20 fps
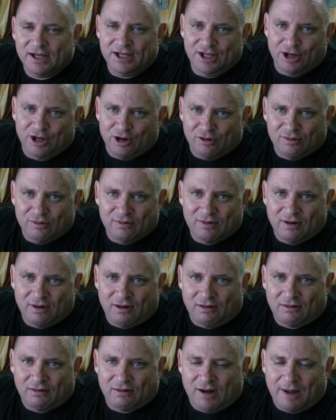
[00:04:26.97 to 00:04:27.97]
you know,
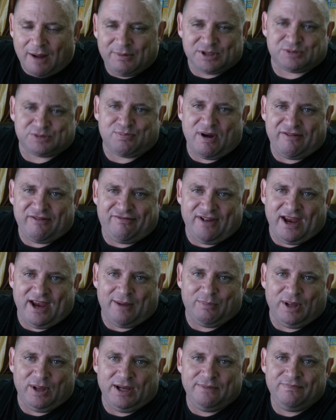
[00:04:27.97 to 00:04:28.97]
I miss my
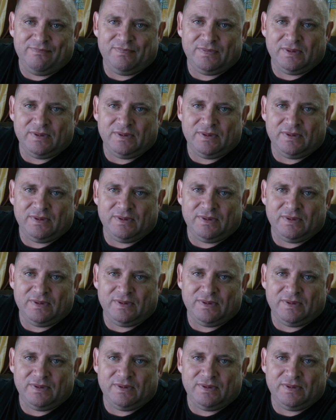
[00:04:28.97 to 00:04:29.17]
family.